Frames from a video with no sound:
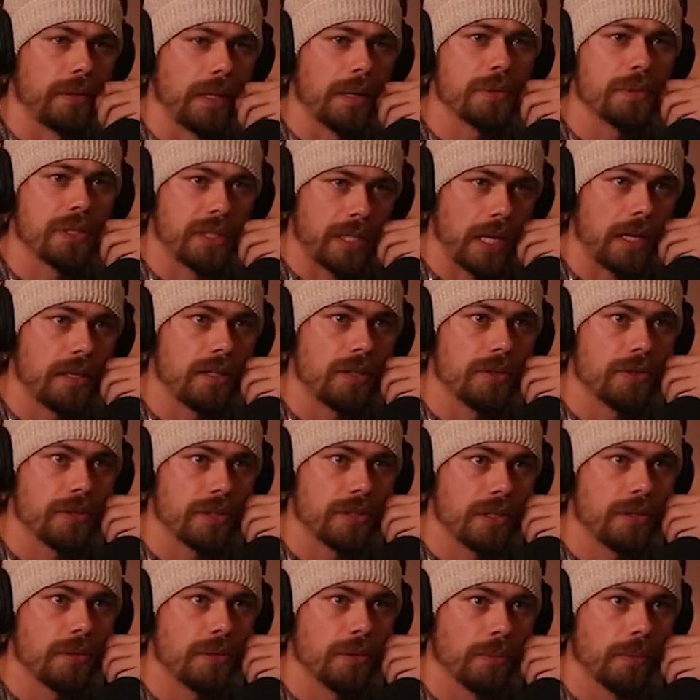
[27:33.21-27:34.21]
That was 10
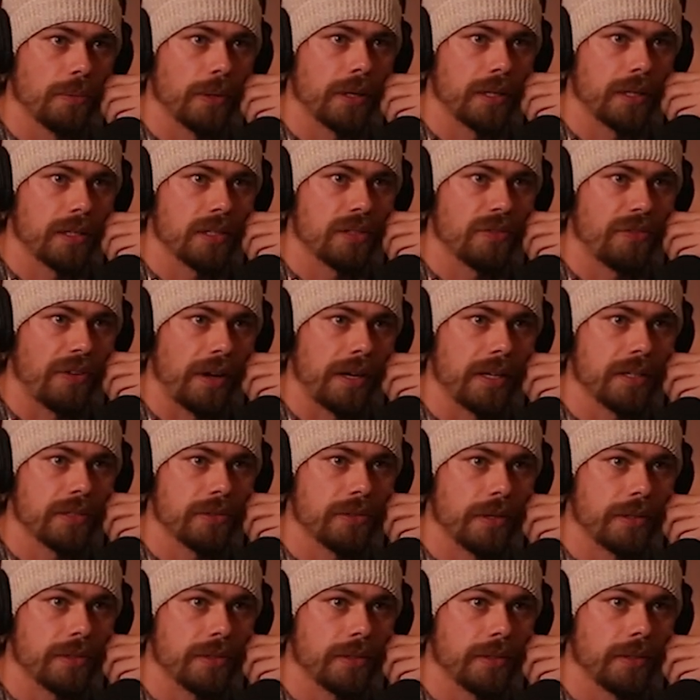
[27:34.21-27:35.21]
years that you were working as the finance
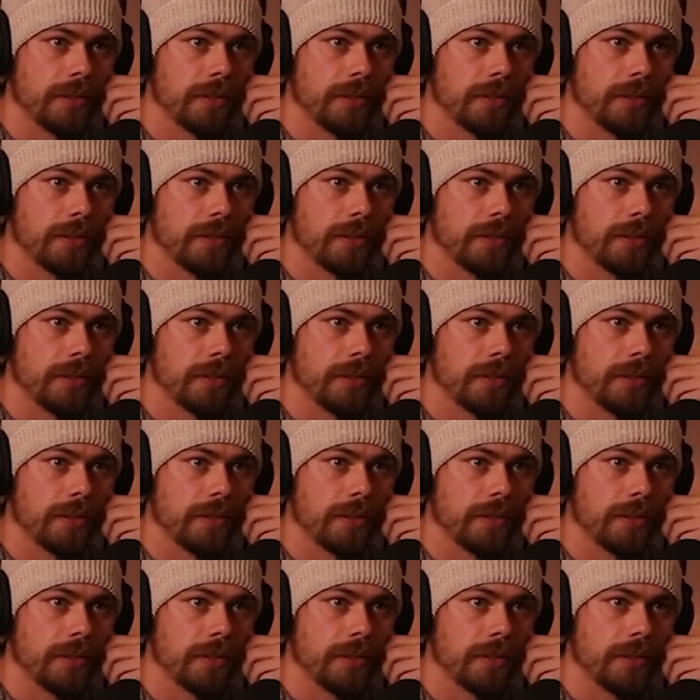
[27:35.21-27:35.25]
director?